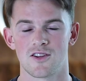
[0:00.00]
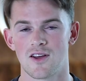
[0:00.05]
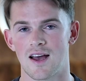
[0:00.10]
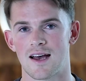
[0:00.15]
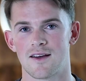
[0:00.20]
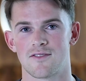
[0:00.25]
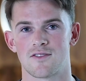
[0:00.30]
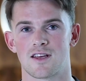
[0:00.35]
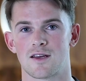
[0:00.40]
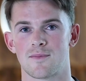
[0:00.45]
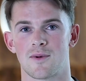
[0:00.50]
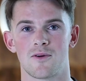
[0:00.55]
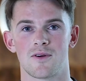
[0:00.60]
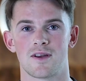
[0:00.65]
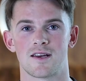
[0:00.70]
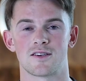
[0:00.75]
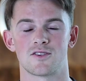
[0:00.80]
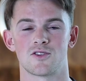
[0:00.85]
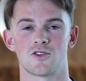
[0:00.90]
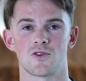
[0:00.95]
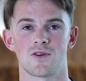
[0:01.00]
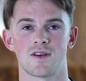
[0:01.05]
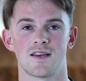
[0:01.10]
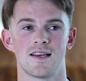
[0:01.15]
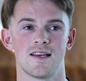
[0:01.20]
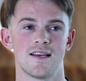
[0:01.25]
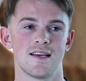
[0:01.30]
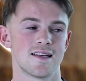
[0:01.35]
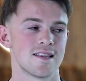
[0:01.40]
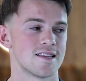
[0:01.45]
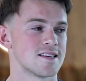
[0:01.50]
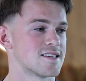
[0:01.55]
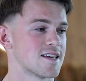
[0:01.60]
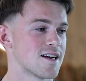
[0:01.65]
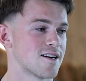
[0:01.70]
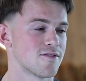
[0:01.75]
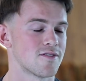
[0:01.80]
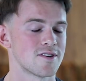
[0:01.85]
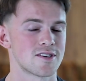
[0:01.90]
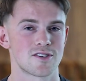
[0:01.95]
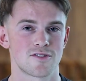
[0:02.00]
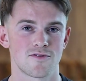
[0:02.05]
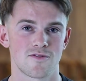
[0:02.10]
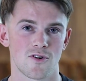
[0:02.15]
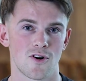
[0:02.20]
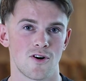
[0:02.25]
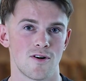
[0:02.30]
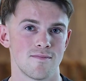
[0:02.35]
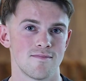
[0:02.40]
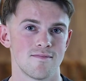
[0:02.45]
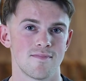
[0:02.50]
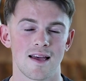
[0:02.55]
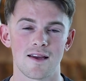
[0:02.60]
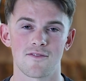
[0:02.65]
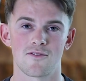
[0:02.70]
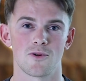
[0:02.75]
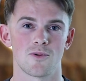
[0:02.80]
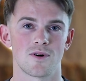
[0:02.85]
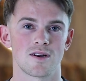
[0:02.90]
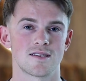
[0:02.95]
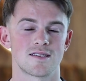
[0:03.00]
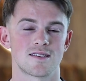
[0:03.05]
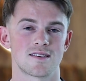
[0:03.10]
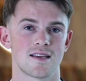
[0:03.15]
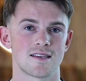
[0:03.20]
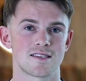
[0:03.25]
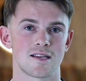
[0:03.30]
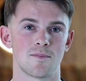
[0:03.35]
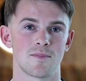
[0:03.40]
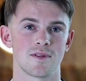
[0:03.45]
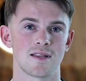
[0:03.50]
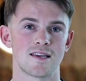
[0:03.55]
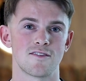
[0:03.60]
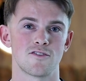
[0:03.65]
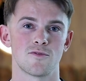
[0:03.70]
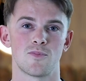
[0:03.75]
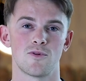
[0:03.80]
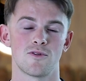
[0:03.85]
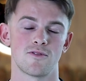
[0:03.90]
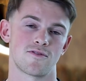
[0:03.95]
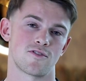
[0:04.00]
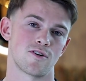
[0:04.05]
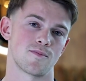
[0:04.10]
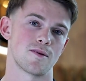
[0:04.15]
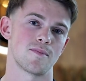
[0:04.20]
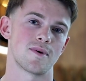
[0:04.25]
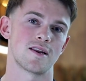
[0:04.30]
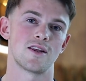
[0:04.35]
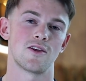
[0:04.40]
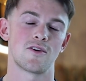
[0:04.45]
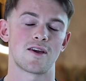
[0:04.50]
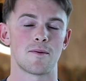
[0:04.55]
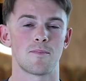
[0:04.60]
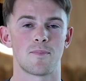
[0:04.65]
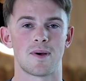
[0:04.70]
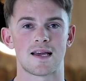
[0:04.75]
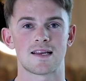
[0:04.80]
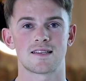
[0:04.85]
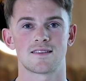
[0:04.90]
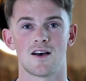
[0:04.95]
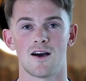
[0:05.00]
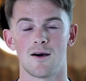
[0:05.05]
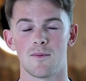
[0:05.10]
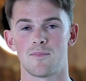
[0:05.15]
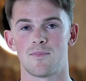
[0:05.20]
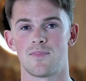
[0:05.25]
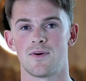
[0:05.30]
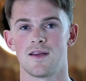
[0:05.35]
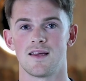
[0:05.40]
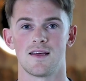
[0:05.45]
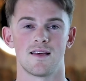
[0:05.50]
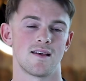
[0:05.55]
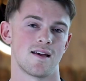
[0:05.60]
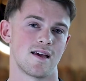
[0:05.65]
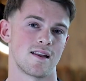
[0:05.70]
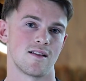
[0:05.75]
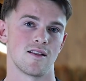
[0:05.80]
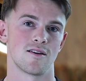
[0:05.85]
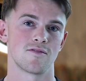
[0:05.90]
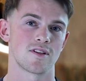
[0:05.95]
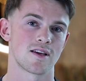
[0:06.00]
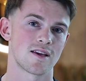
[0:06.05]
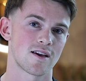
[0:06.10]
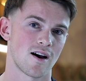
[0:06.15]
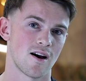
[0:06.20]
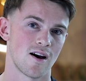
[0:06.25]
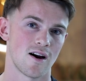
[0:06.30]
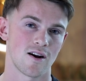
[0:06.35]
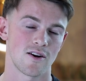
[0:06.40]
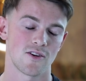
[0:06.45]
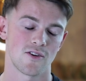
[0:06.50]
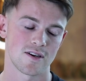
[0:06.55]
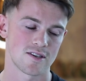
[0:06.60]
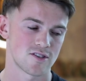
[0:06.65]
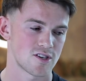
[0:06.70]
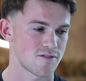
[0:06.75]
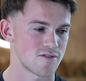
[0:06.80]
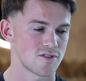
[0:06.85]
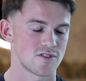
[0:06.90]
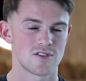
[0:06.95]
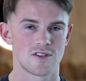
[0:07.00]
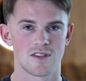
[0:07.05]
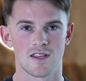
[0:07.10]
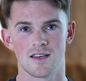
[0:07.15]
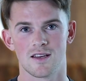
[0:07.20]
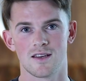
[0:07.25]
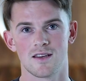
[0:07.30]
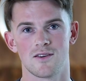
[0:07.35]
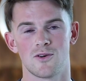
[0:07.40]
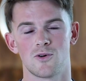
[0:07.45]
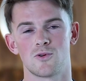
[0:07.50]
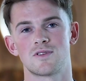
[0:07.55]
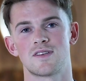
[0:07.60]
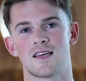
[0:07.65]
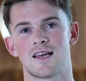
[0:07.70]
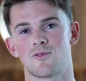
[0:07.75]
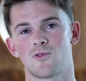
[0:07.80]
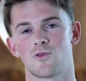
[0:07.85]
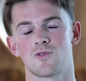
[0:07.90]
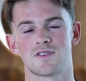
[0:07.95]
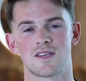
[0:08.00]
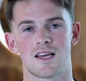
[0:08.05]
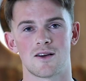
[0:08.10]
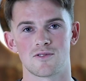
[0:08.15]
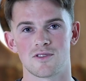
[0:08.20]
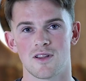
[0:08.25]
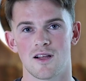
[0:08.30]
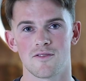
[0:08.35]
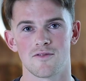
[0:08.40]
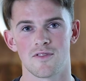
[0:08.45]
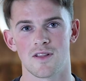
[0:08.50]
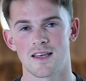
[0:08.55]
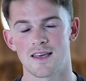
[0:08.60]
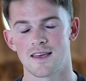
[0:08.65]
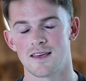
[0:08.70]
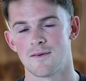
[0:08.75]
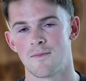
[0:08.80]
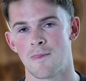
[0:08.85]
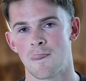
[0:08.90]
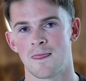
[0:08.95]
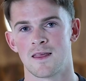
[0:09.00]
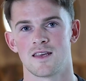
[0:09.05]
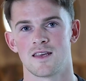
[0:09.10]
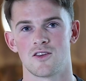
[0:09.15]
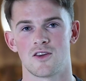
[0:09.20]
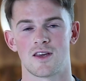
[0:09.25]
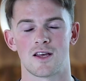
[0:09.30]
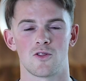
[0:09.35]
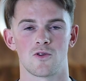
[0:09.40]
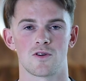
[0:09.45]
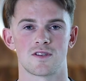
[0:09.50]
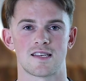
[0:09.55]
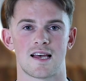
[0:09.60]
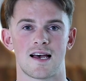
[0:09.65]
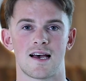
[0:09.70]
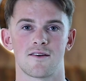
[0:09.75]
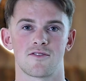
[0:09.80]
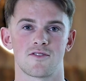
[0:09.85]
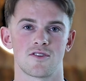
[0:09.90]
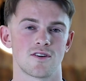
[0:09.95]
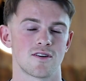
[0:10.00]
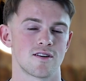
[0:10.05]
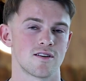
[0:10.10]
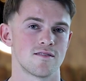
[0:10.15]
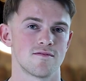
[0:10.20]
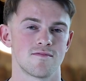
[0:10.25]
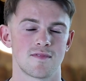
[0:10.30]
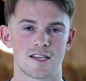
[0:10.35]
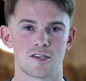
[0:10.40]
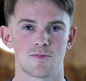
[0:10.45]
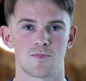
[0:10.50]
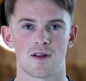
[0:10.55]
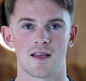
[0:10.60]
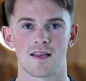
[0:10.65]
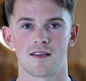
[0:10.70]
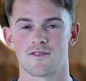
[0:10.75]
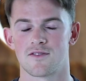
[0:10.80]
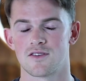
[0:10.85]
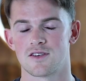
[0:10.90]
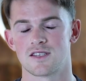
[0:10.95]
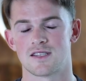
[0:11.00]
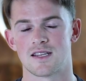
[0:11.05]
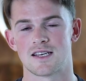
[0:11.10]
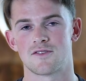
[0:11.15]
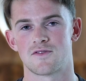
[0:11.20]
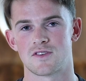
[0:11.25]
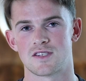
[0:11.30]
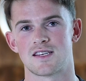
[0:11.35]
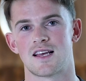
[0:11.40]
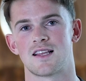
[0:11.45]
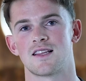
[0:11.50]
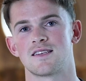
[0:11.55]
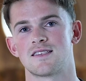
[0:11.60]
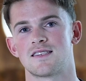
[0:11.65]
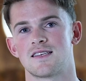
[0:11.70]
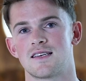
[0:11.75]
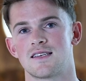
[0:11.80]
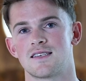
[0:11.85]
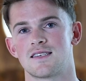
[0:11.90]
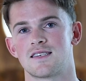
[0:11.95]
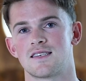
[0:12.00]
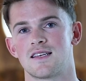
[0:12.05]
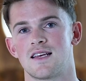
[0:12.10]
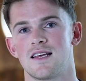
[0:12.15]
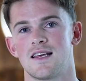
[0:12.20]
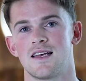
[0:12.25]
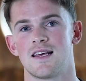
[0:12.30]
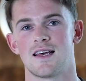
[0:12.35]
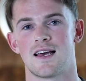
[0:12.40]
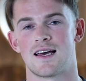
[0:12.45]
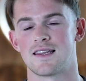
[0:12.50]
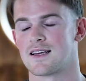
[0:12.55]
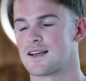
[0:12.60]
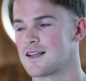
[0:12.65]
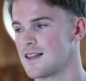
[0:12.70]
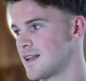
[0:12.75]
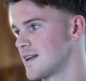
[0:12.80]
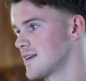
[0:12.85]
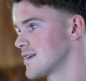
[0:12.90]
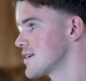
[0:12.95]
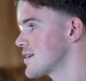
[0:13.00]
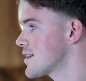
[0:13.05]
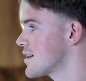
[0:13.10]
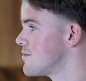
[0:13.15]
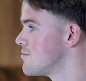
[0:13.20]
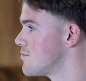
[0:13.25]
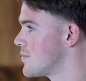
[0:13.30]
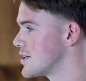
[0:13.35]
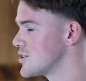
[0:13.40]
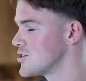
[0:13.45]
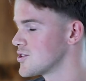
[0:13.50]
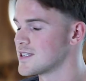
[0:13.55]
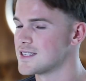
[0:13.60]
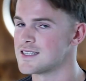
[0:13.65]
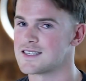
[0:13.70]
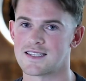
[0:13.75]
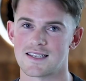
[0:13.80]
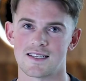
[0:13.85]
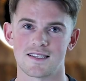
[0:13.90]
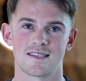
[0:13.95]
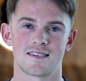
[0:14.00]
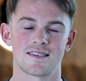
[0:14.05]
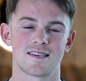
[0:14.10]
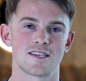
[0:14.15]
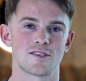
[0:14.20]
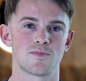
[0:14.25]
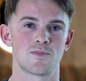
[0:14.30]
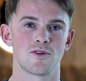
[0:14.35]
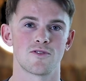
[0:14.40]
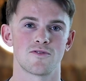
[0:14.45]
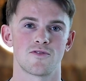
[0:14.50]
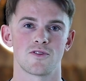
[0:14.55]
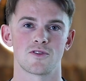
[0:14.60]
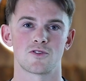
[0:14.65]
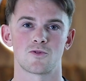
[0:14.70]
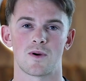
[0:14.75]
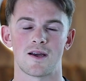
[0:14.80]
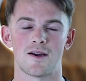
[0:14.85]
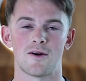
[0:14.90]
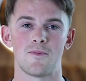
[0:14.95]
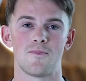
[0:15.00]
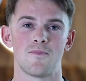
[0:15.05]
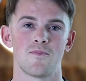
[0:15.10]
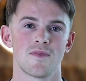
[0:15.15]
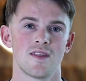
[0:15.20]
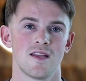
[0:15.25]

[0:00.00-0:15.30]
You have to come out here and do it. The service from everyone is unbelievable. From the minute you get picked up in a lovely car, you get driven to the hotel's lovely, you get looked after, nice breakfast, nice facilities, and the clinic, as you can see, is beautiful as well.